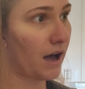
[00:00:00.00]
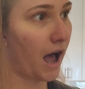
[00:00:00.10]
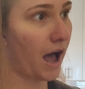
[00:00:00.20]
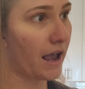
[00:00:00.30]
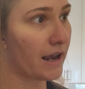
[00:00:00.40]

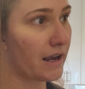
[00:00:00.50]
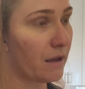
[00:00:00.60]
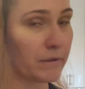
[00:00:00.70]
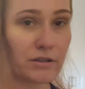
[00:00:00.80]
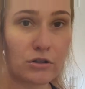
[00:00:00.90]
I
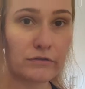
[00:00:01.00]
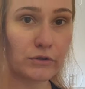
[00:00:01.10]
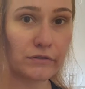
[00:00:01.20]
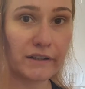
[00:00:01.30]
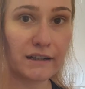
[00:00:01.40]
am a sucker
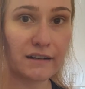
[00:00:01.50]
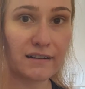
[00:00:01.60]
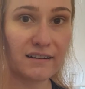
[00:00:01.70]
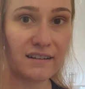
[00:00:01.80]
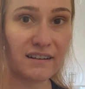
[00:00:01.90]
for a
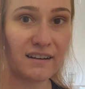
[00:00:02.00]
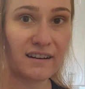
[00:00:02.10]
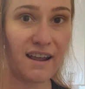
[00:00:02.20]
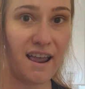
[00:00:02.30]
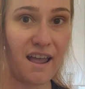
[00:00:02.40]
villain.
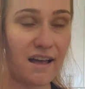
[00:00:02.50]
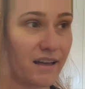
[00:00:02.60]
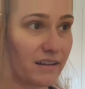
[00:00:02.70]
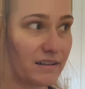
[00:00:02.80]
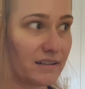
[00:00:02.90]

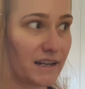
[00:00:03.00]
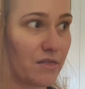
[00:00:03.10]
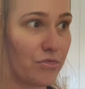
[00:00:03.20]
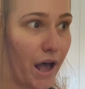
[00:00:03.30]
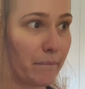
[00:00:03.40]
And
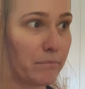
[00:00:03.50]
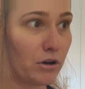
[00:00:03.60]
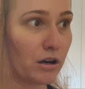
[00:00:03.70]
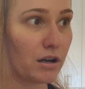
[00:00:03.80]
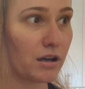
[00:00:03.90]
in that
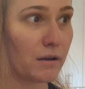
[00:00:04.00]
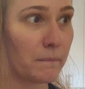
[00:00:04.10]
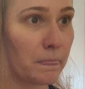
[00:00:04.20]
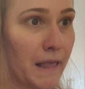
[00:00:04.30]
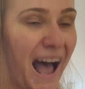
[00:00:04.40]
book,
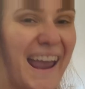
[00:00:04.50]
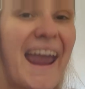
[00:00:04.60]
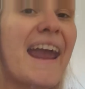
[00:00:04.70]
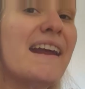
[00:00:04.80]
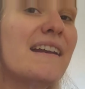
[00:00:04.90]
I
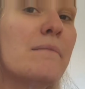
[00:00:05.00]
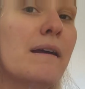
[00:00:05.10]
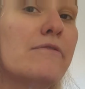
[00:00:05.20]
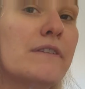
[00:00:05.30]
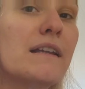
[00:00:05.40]
hated
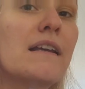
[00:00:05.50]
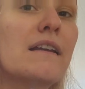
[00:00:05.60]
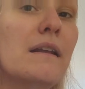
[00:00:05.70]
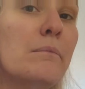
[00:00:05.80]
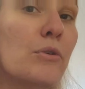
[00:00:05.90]
my villain
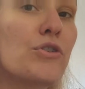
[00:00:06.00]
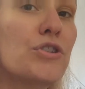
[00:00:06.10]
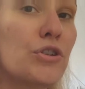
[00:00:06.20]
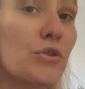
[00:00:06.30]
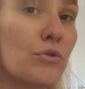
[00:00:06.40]
in book
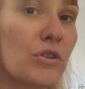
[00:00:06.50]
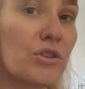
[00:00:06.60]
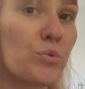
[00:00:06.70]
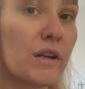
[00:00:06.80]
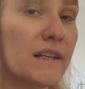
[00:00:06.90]
2
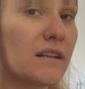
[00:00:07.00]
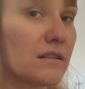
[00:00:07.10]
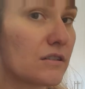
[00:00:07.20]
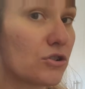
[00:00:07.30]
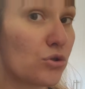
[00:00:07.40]
because what he
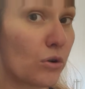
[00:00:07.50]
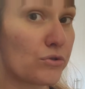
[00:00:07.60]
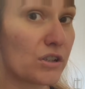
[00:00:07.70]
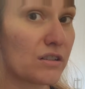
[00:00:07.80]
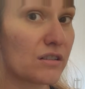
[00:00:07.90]
does is
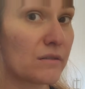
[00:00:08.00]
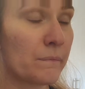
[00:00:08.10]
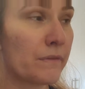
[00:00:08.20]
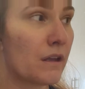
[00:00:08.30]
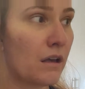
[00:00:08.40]
atrocious.
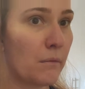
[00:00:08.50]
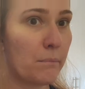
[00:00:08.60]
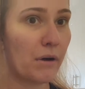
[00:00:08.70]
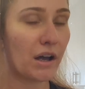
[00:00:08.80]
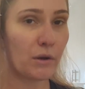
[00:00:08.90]

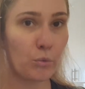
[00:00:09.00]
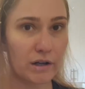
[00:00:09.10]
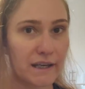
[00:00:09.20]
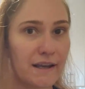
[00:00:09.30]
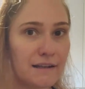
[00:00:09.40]
But when
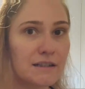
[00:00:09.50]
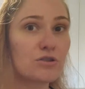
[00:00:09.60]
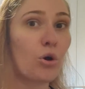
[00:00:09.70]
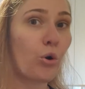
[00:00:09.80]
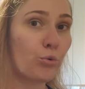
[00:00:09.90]
he gets
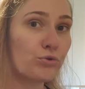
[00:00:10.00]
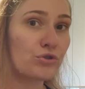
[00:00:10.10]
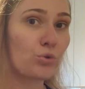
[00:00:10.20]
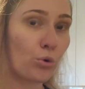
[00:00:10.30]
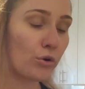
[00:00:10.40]
his own
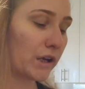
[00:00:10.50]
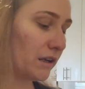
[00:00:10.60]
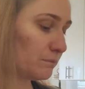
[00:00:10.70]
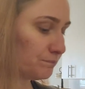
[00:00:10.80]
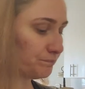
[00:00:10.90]
story,